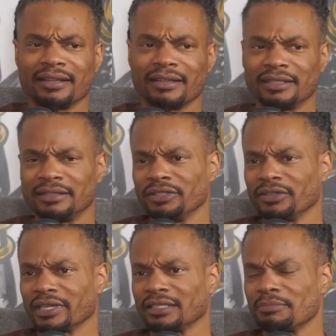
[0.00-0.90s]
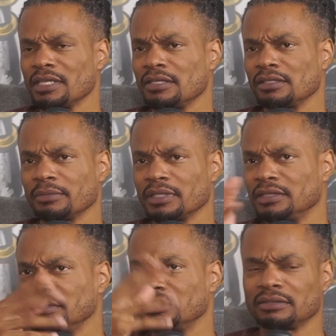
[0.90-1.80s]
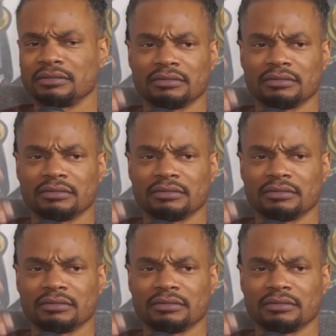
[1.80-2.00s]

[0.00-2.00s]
and then, you know, got to meet some of these